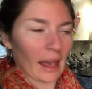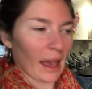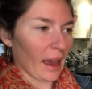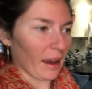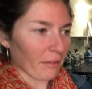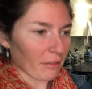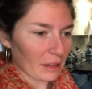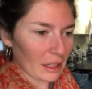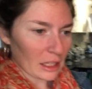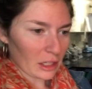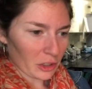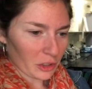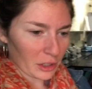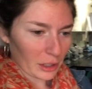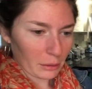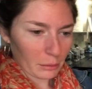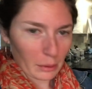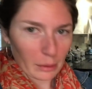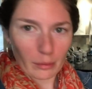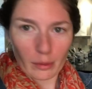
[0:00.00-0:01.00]
every little
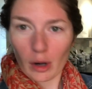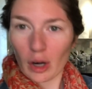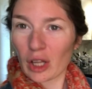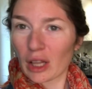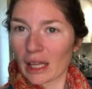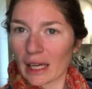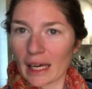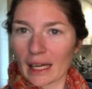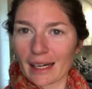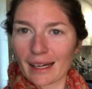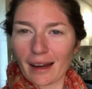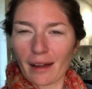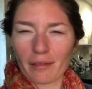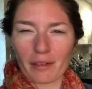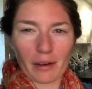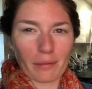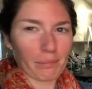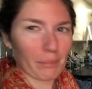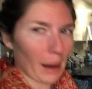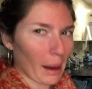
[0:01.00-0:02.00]
thing went wrong. Like I didn't have
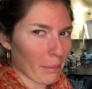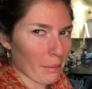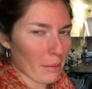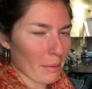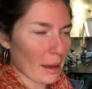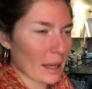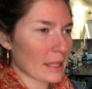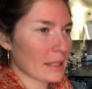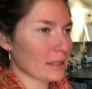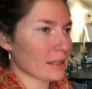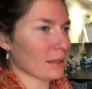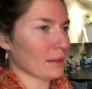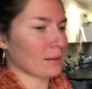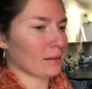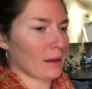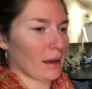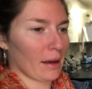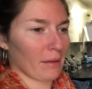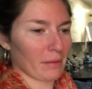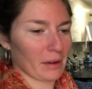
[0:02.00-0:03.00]
enough bobby pins, I
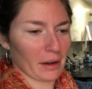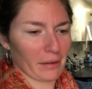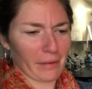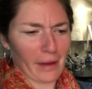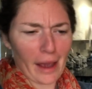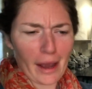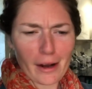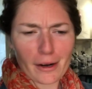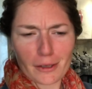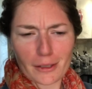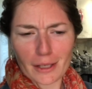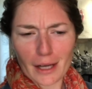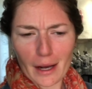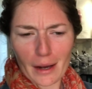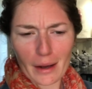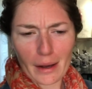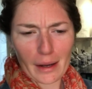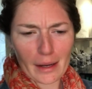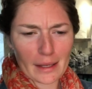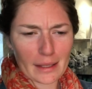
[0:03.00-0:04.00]
didn't have enough hair
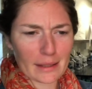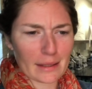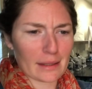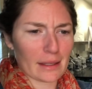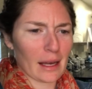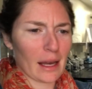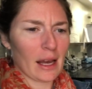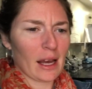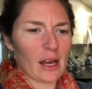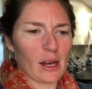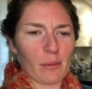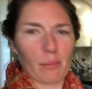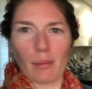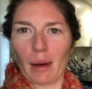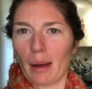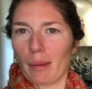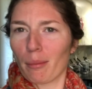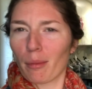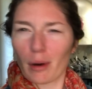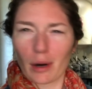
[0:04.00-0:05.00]
ties,
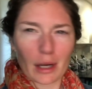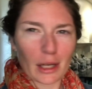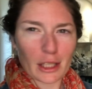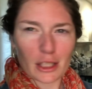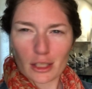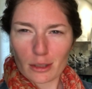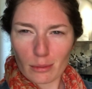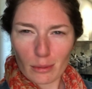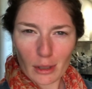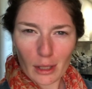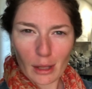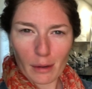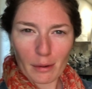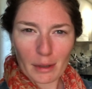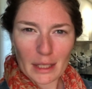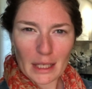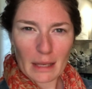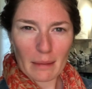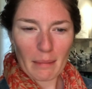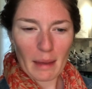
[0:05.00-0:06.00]
my morning smoothie
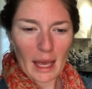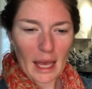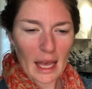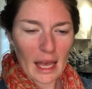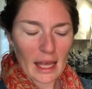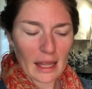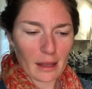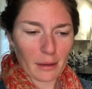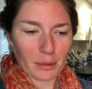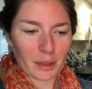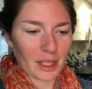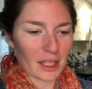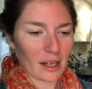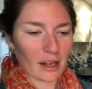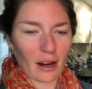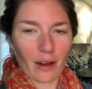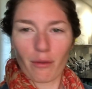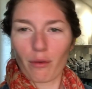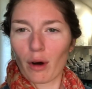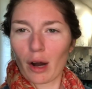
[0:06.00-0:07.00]
wasn't made, there wasn't
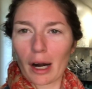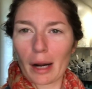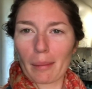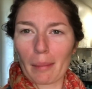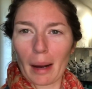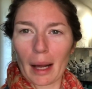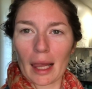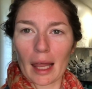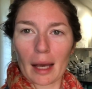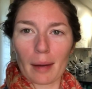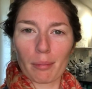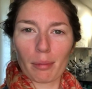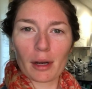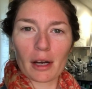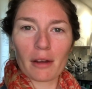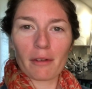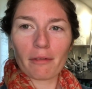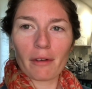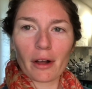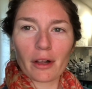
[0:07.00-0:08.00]
enough water in my like
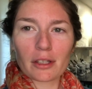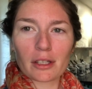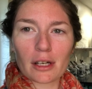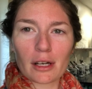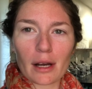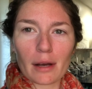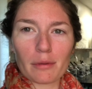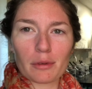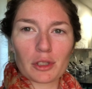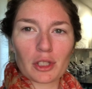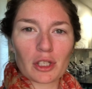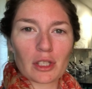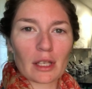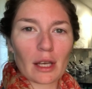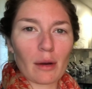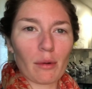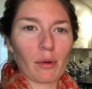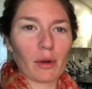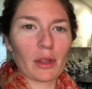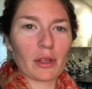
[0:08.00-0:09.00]
Brita filter. It was just
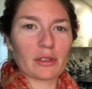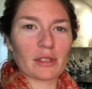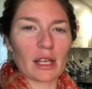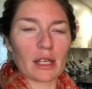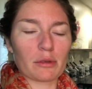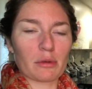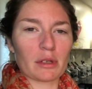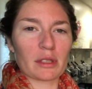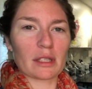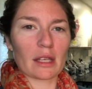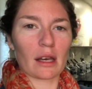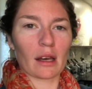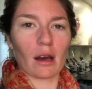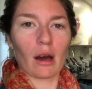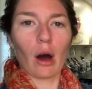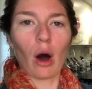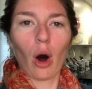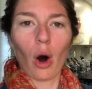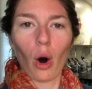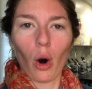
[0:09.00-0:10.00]
like one of those days where it's like,
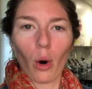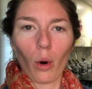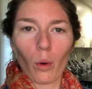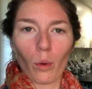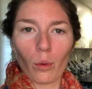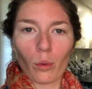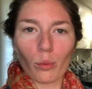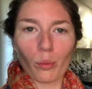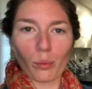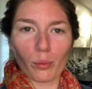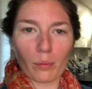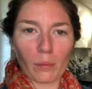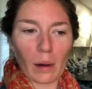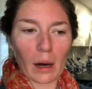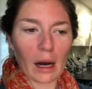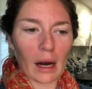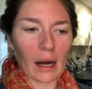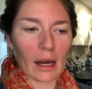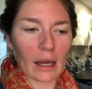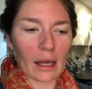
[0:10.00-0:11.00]
oh
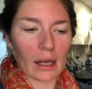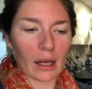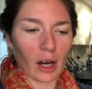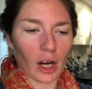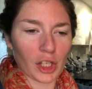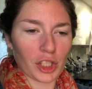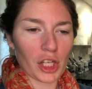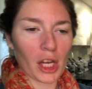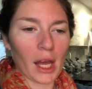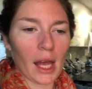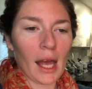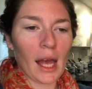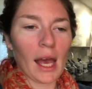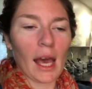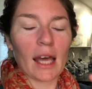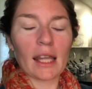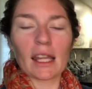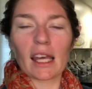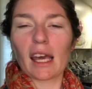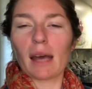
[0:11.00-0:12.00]
my gosh.
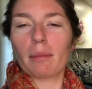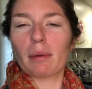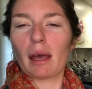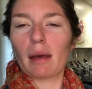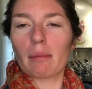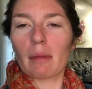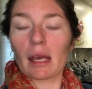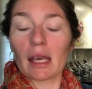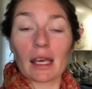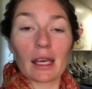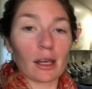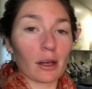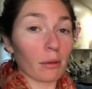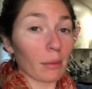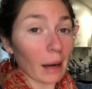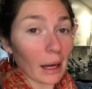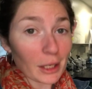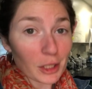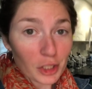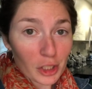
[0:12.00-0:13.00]
And like I became like
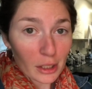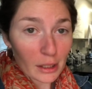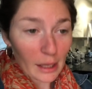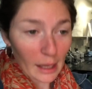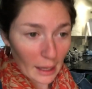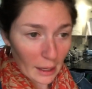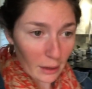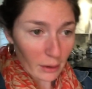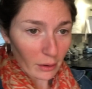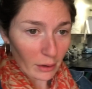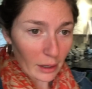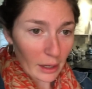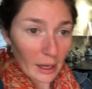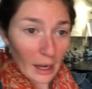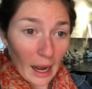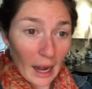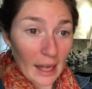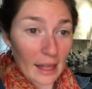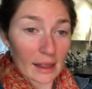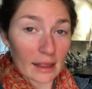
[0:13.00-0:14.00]
irrationally
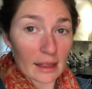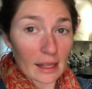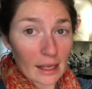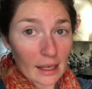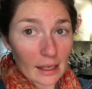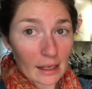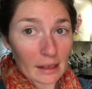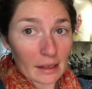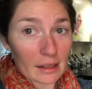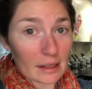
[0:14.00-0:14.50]
angry. I think